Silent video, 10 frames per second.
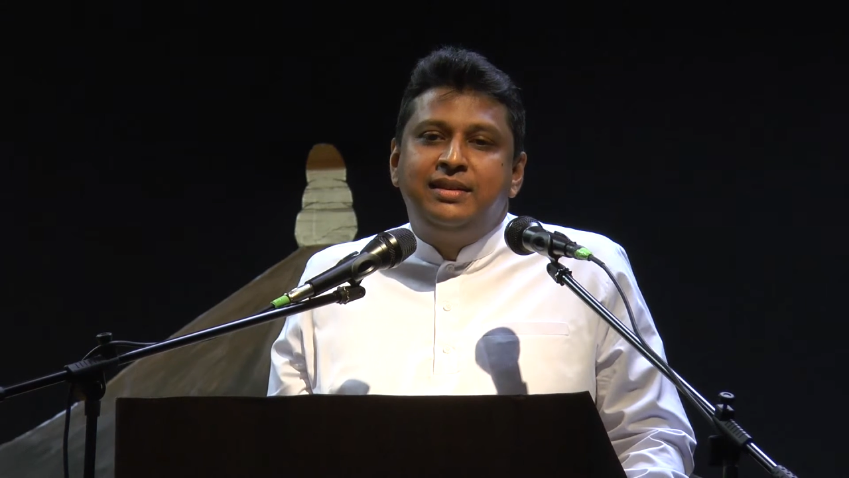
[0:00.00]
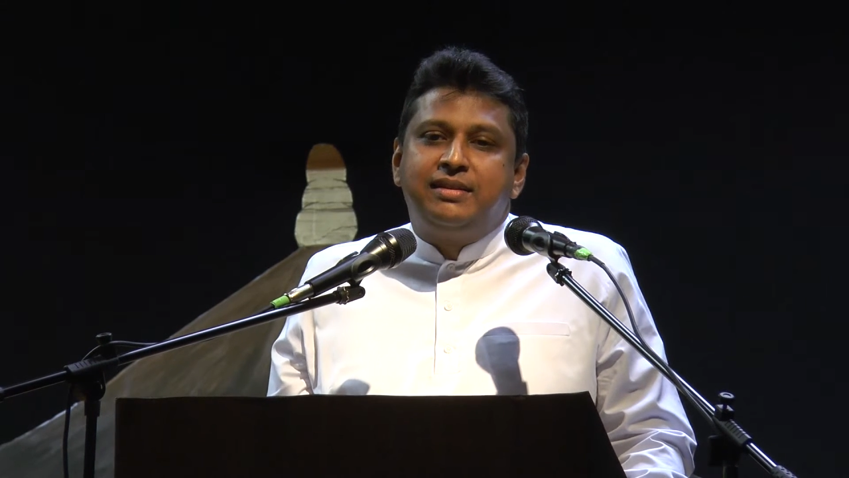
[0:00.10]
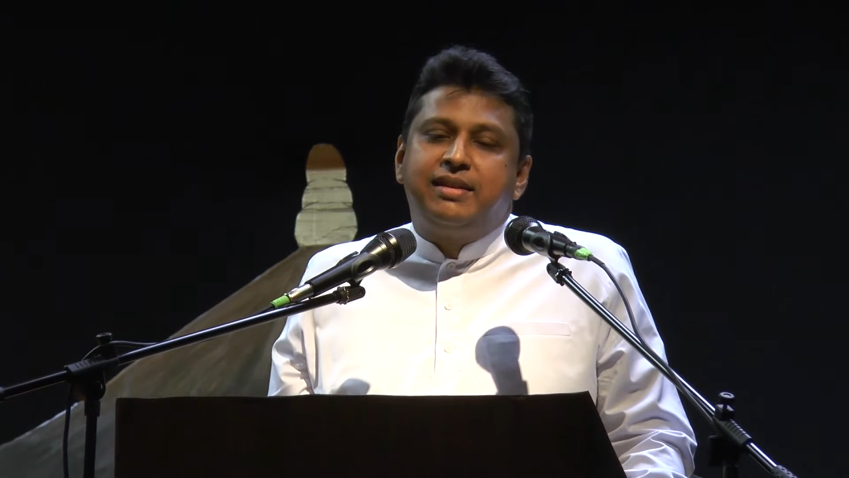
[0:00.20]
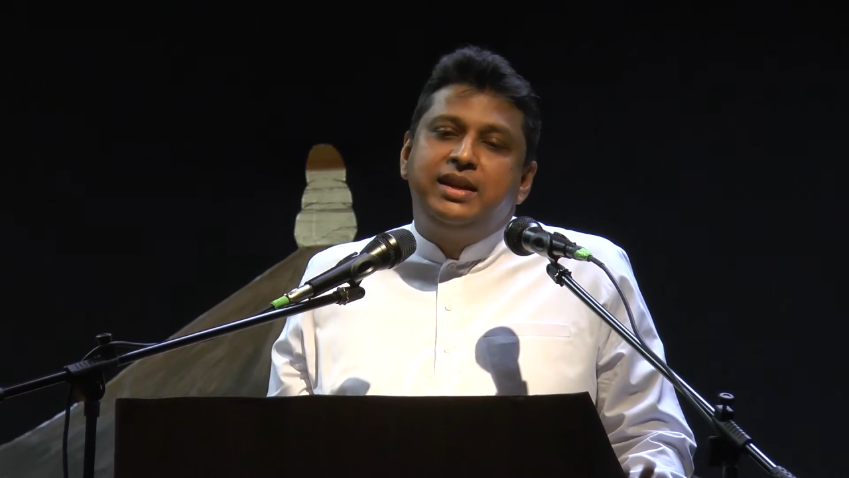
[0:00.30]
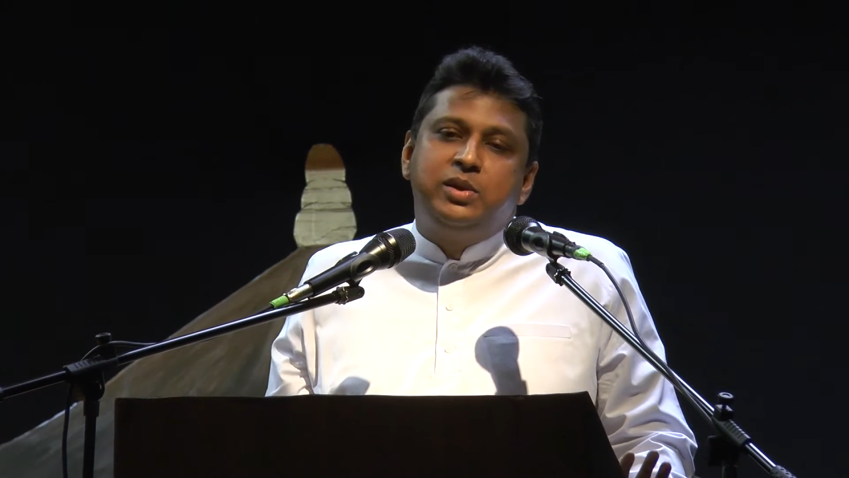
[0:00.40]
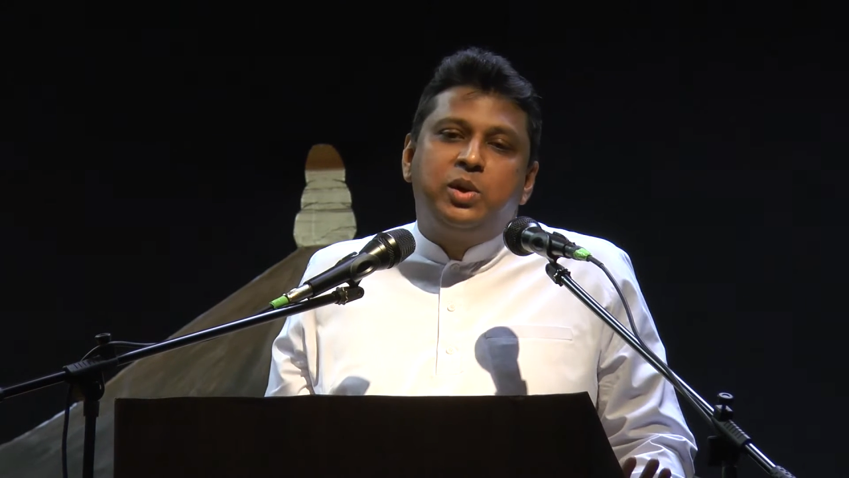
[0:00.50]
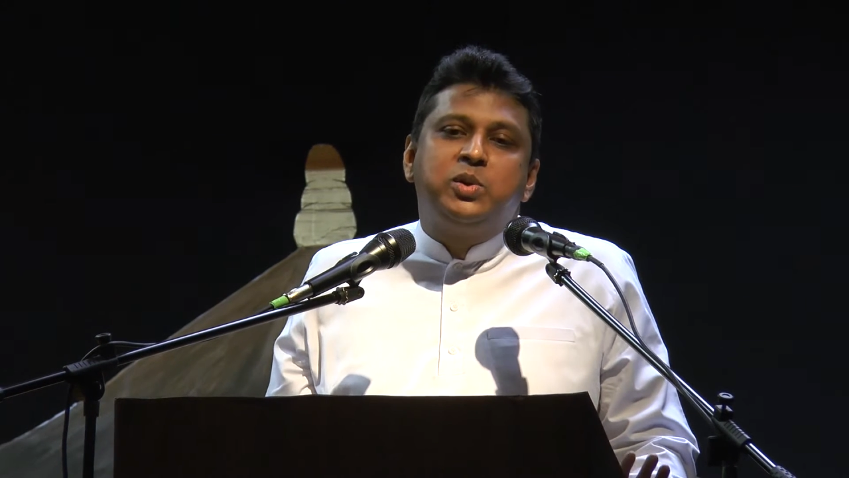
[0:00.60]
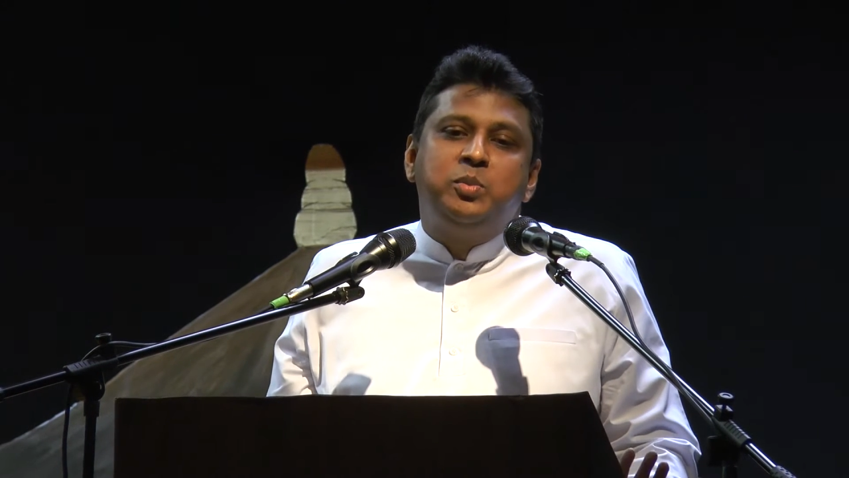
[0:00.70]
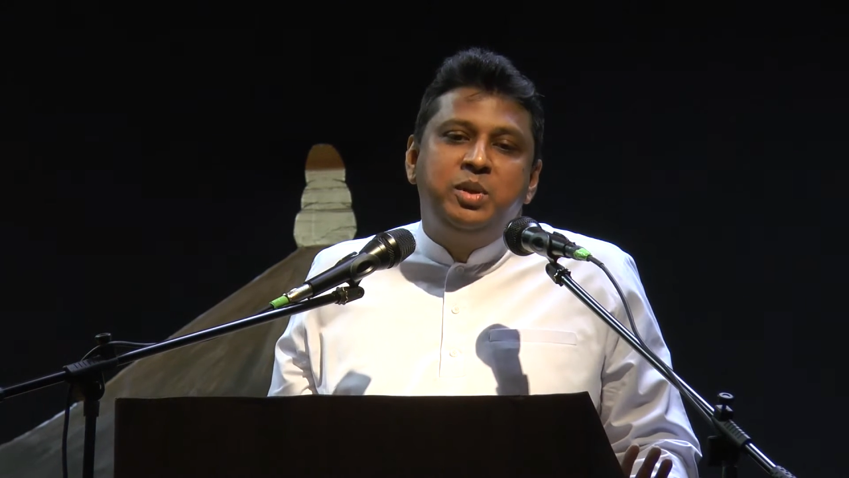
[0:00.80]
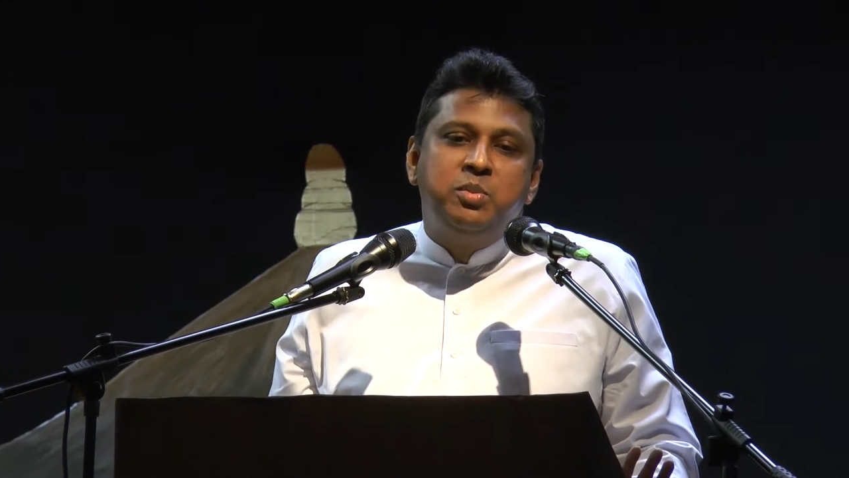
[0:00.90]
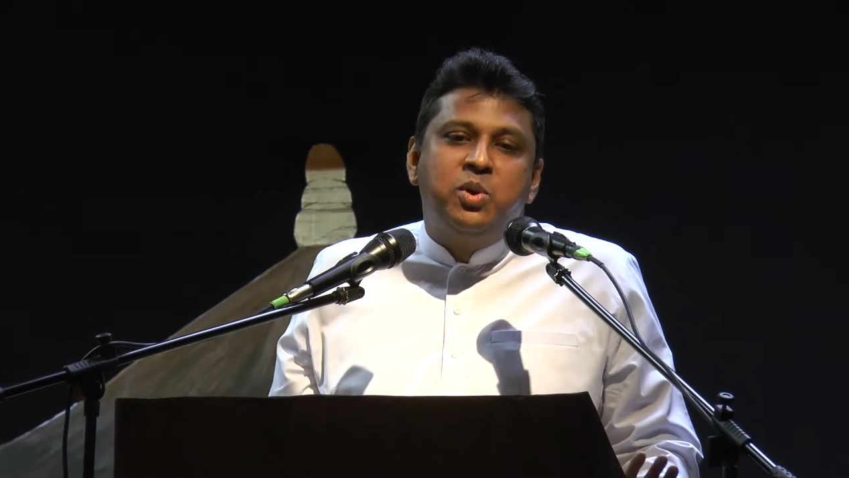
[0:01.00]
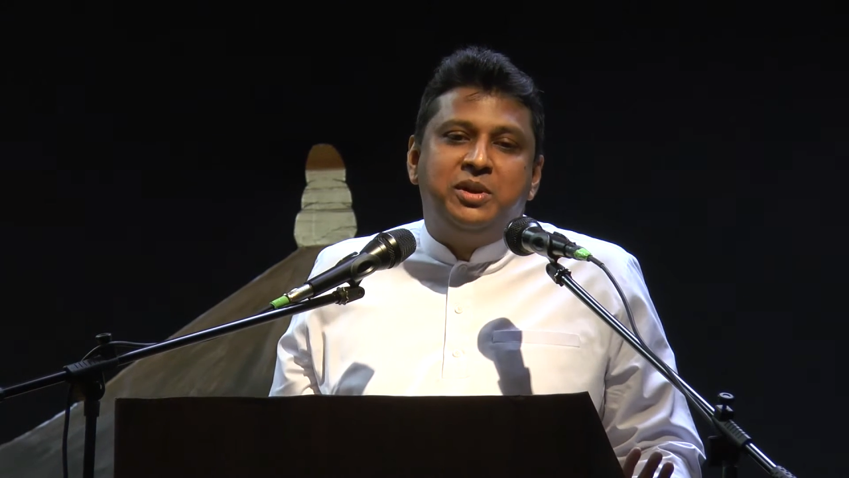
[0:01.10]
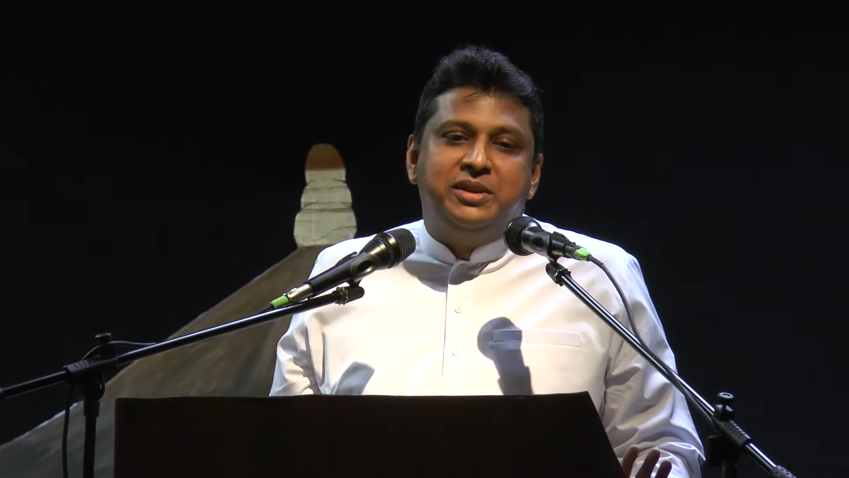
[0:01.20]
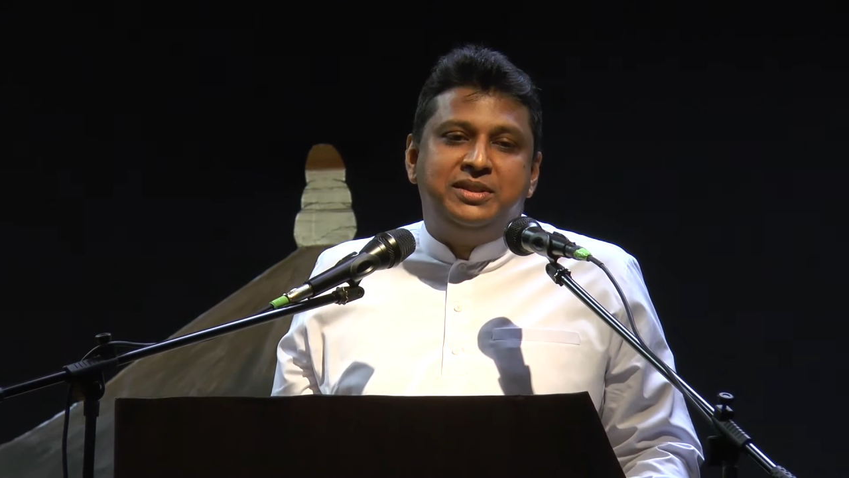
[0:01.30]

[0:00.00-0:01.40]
try not to be born.